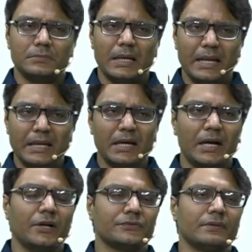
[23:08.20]
any
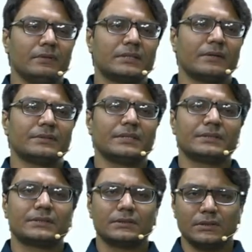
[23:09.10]
kind of civil
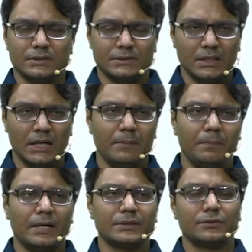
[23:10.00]
services
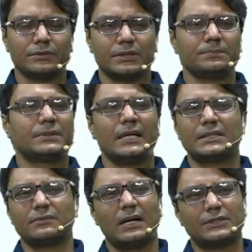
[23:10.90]
syllabus or
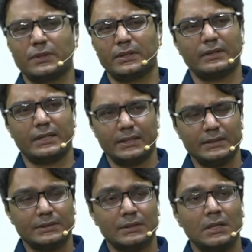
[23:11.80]
subject whatsoever it
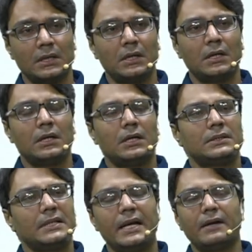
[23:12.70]
is,
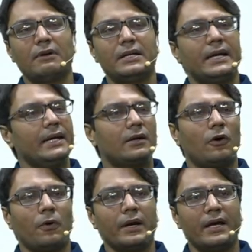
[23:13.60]
then it will take
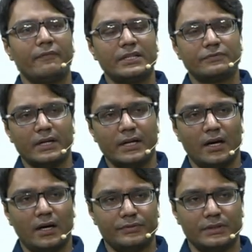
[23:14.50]
on an average
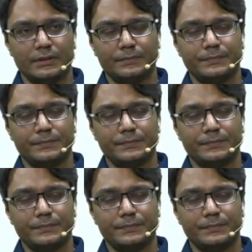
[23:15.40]
1.5 years.